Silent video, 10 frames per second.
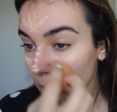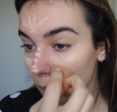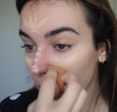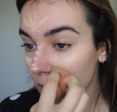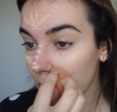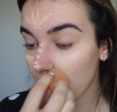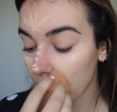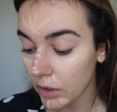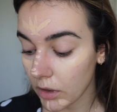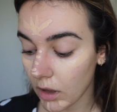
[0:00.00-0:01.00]
what are
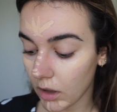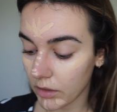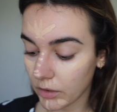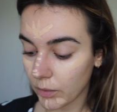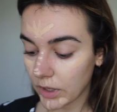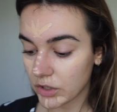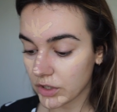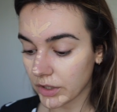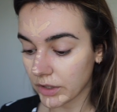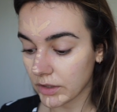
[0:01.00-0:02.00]
the other
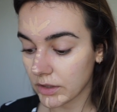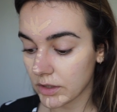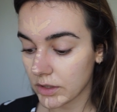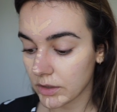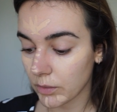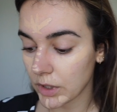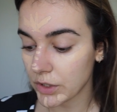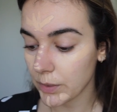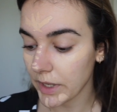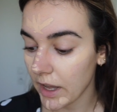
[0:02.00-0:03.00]
questions? What
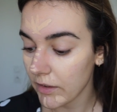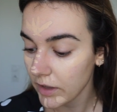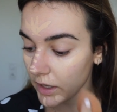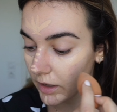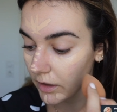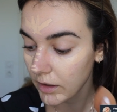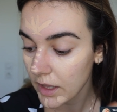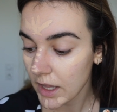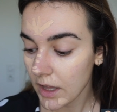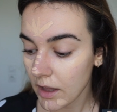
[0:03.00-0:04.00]
do we have here?
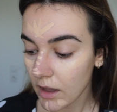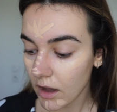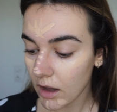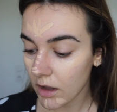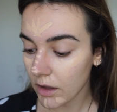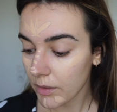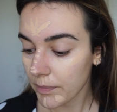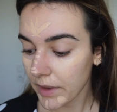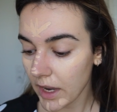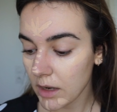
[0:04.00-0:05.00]
Um,
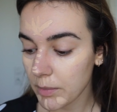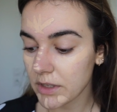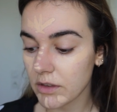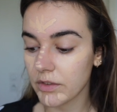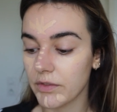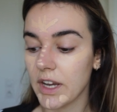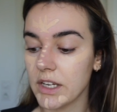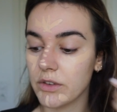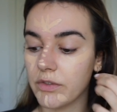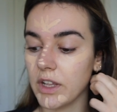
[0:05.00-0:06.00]
any piece of
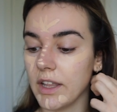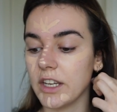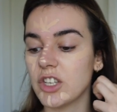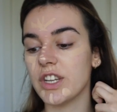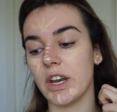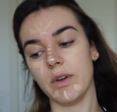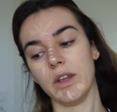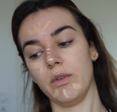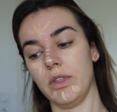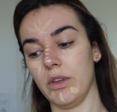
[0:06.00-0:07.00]
advice you feel like
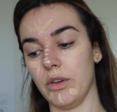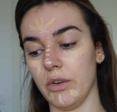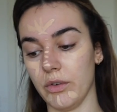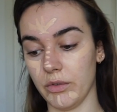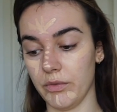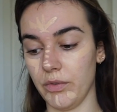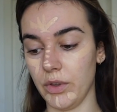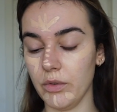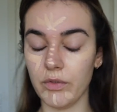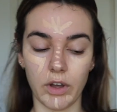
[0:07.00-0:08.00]
sharing with your
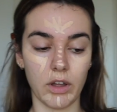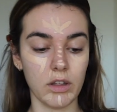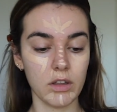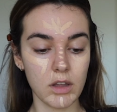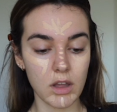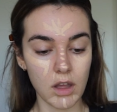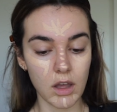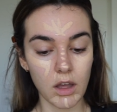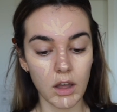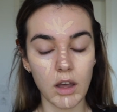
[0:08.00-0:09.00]
viewer?
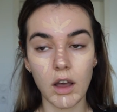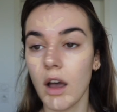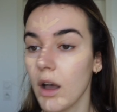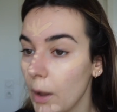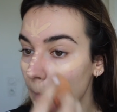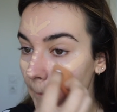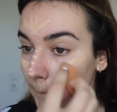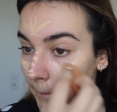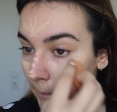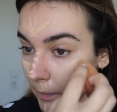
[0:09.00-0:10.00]
Um,
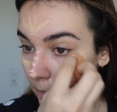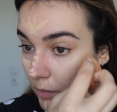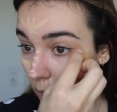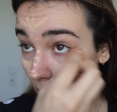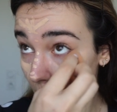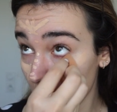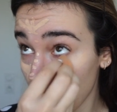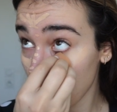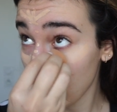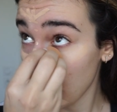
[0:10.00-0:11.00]
well,
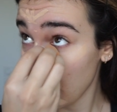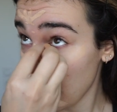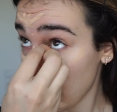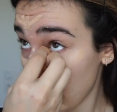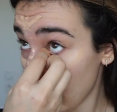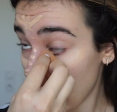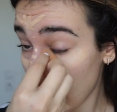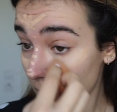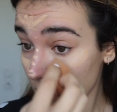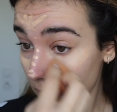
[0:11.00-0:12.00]

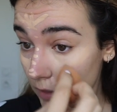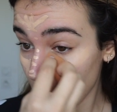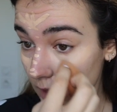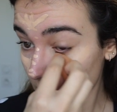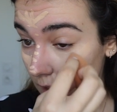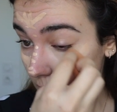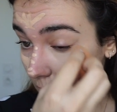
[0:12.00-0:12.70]
I don't think like